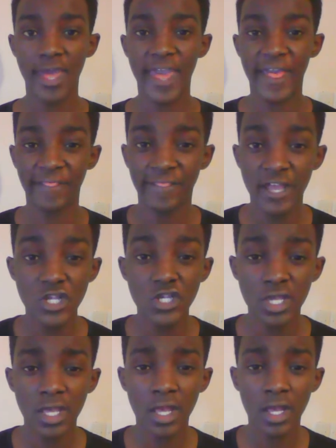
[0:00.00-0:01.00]
And
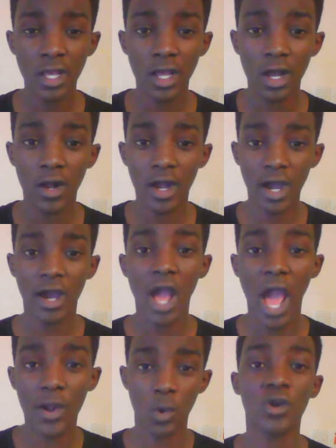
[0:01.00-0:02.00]
they are
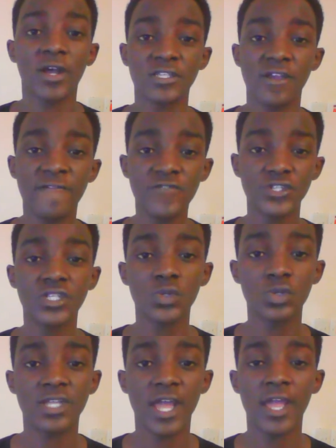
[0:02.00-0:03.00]
around us every
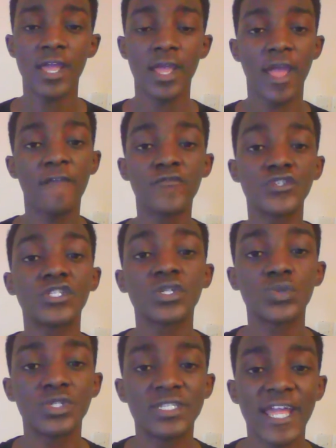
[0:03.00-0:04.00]
single day
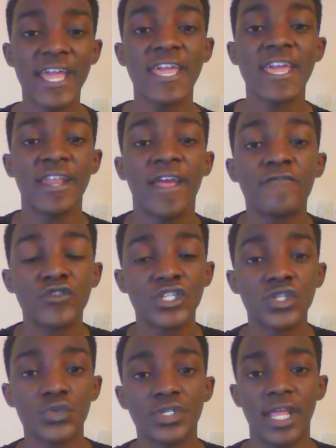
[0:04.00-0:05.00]
in, every
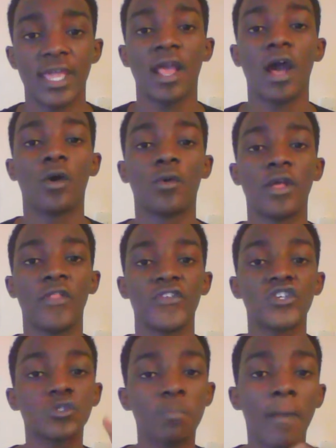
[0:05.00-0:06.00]
single day out.
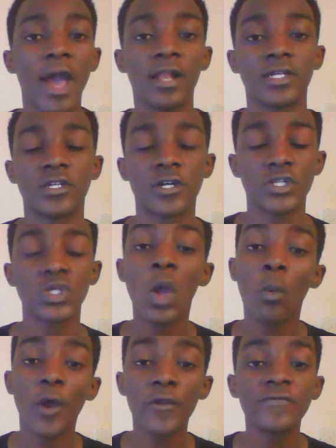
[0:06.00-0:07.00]
They smile at us.
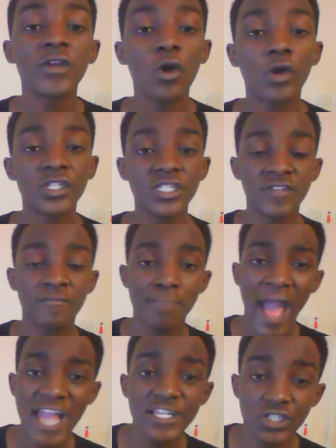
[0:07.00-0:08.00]
One of the cognitive
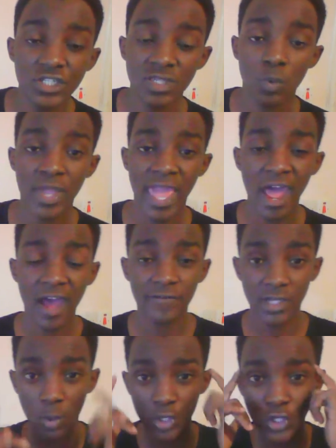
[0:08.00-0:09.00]
biases that we have
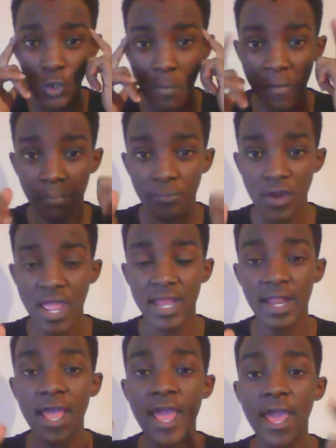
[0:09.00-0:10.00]
in our human
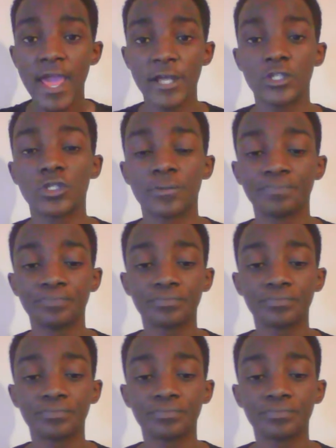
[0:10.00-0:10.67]
brain is